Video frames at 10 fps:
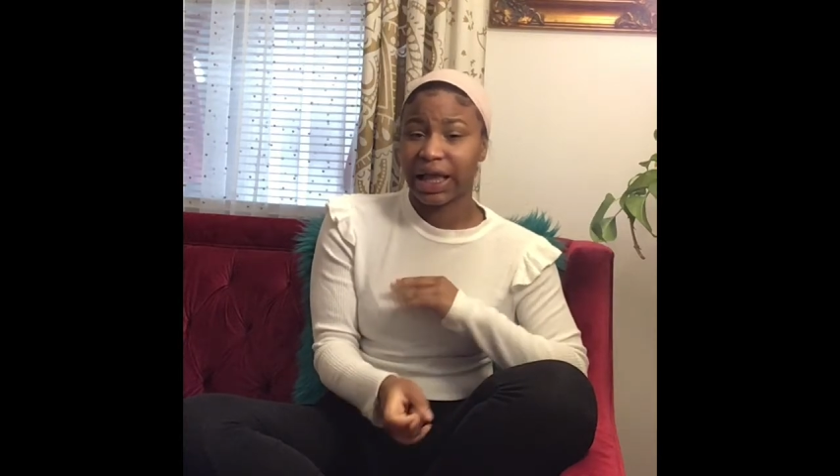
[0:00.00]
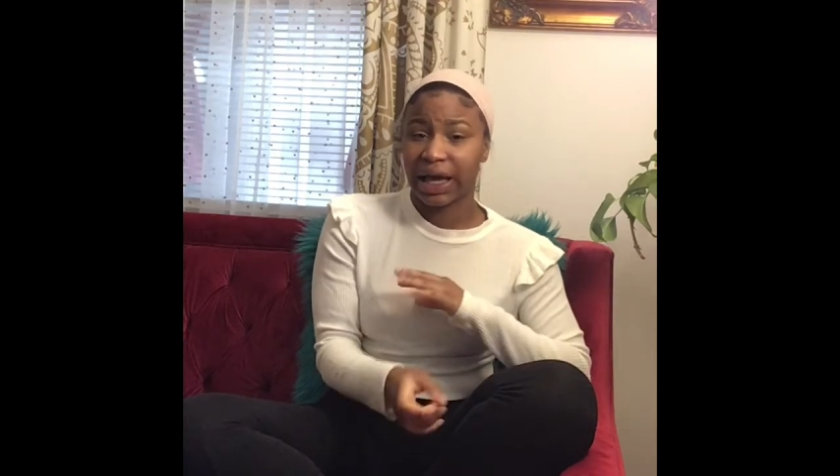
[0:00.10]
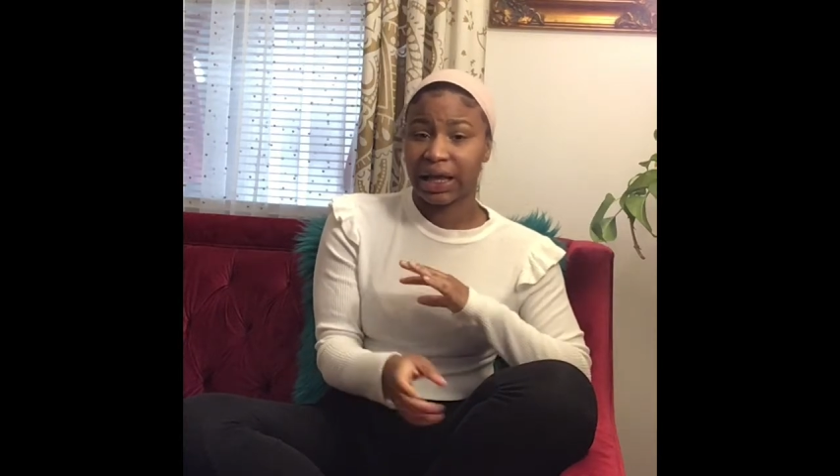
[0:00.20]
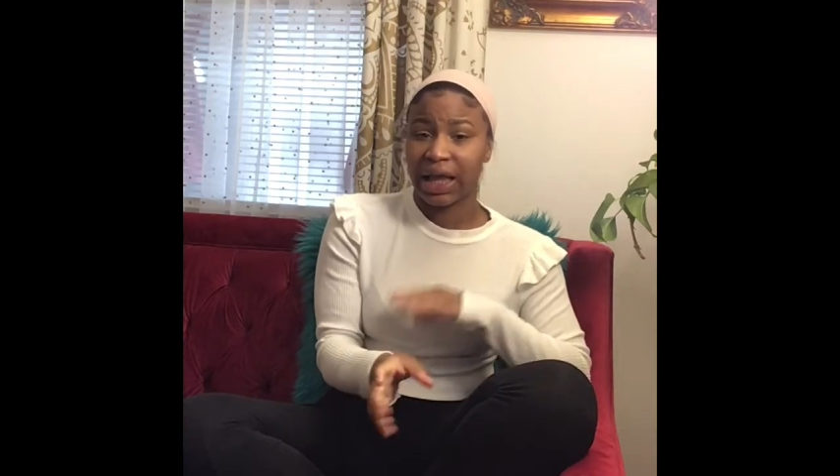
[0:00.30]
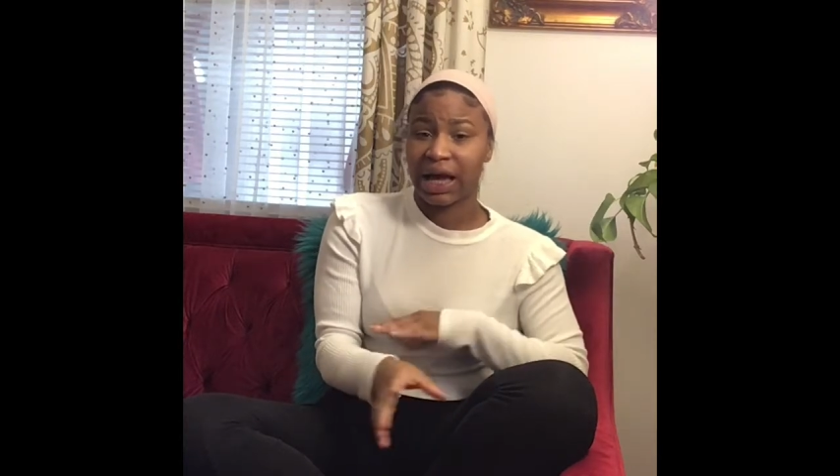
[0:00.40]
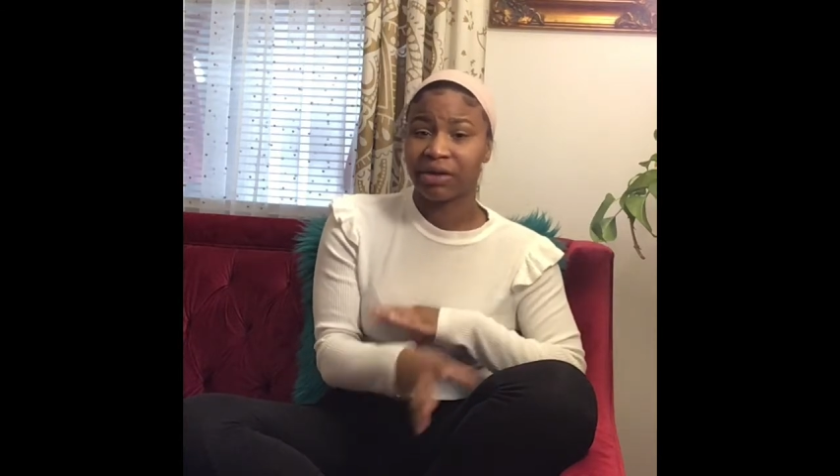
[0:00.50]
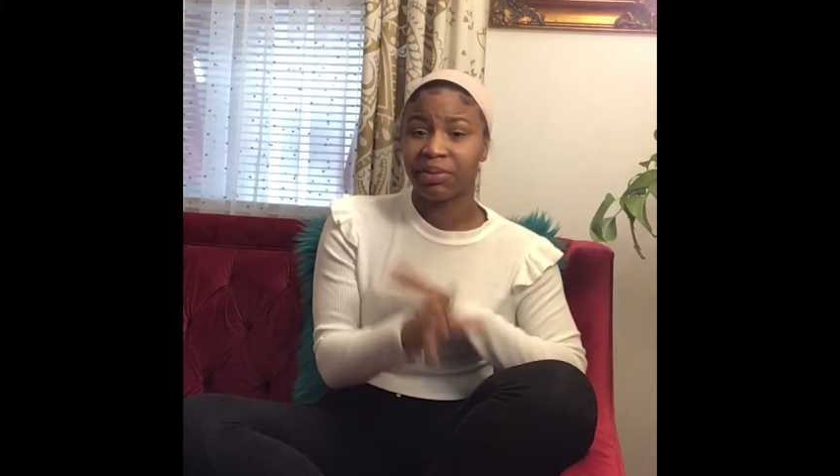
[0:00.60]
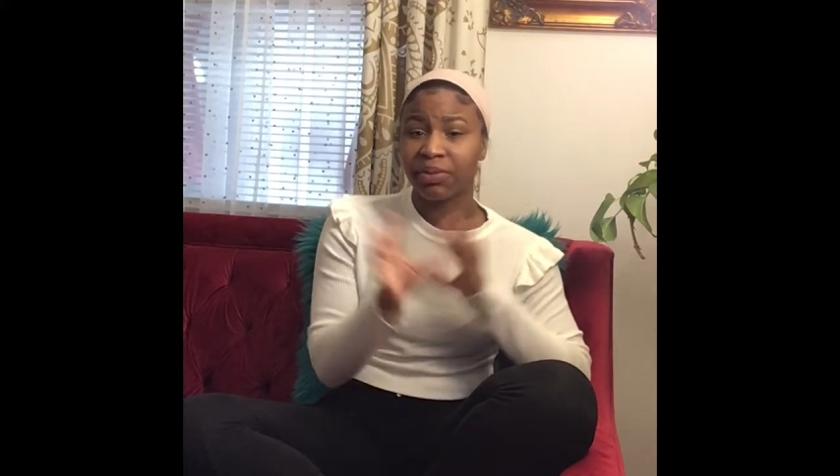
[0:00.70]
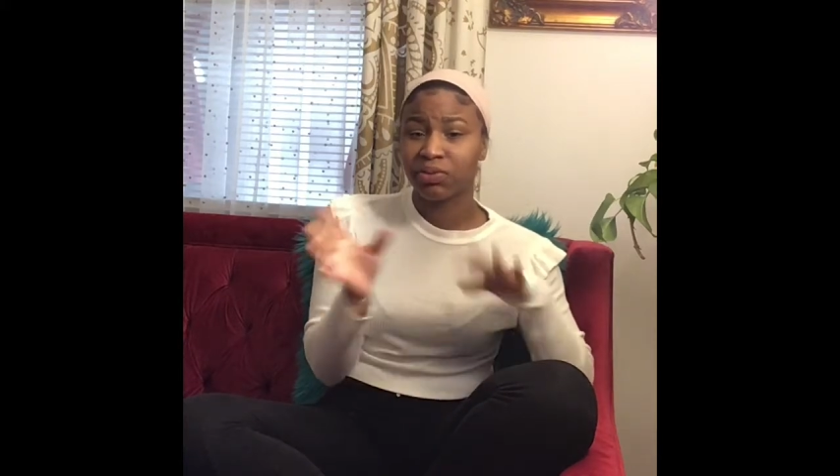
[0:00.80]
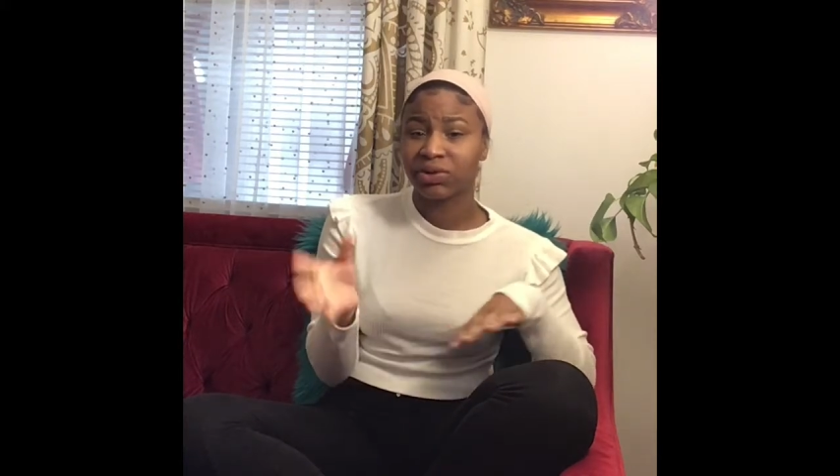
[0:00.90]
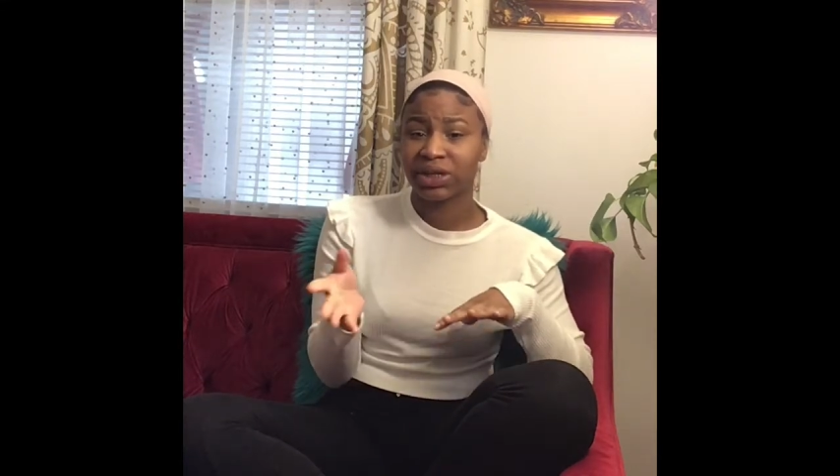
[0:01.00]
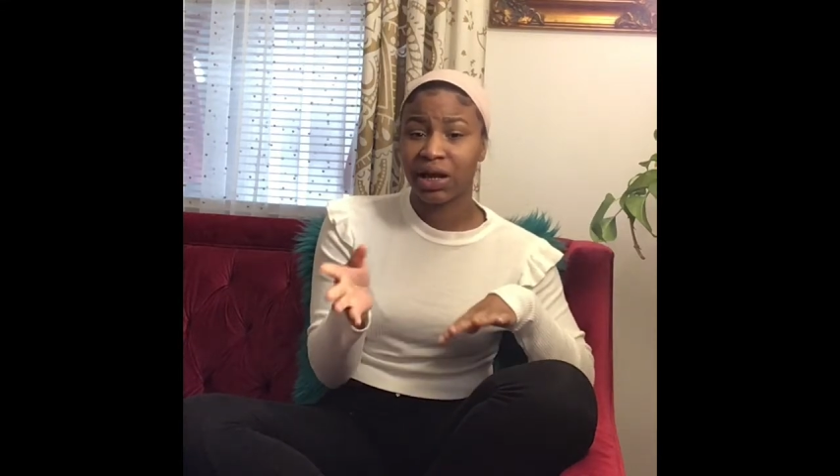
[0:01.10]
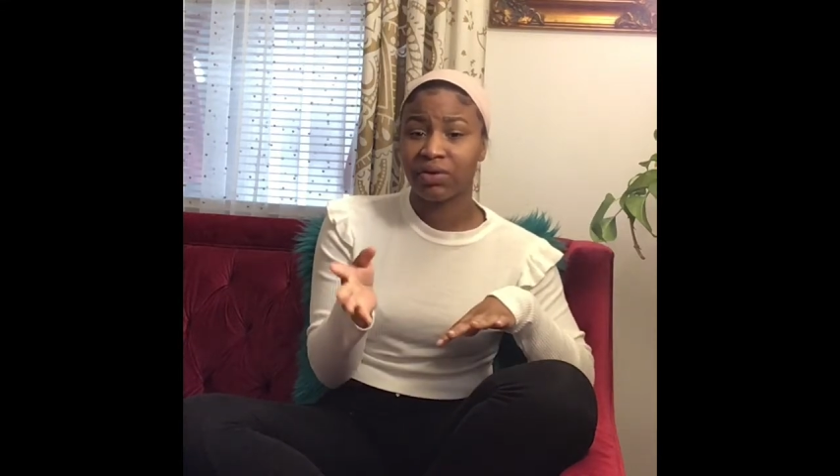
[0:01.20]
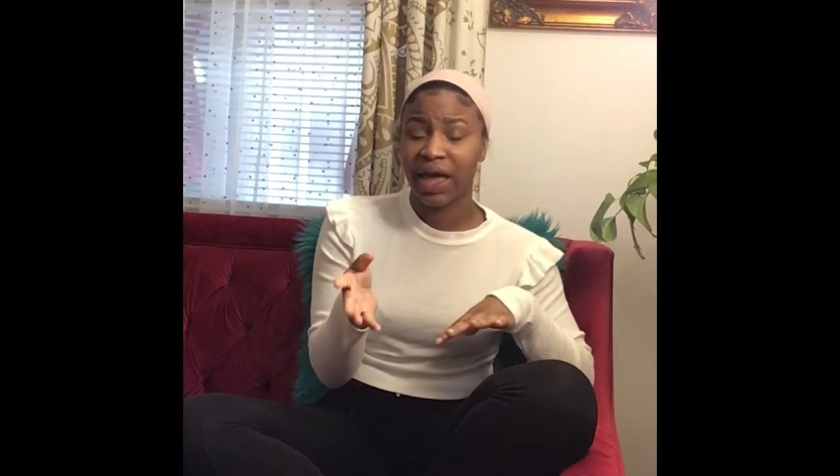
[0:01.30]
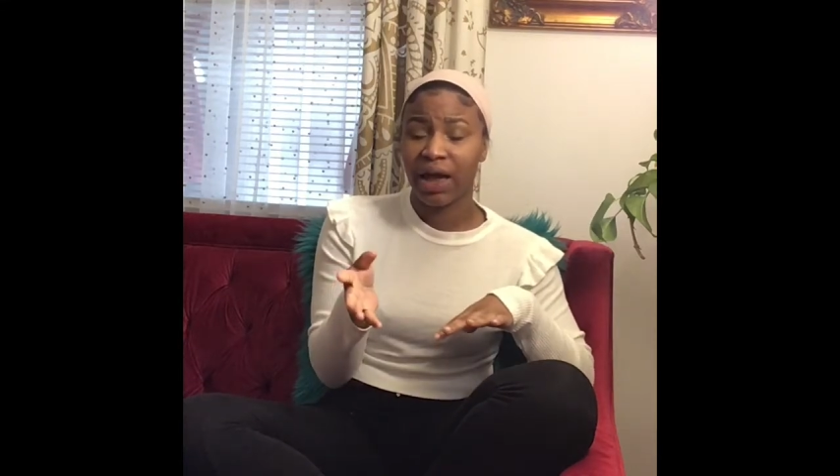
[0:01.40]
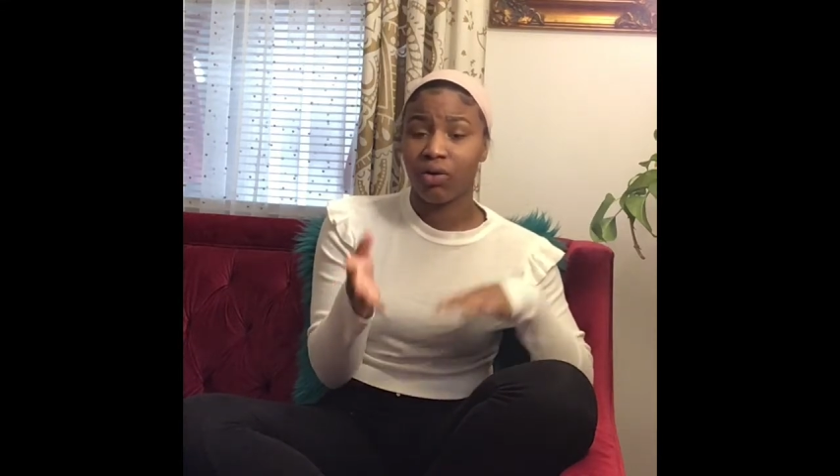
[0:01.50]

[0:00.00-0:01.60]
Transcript: a lot of people sell that,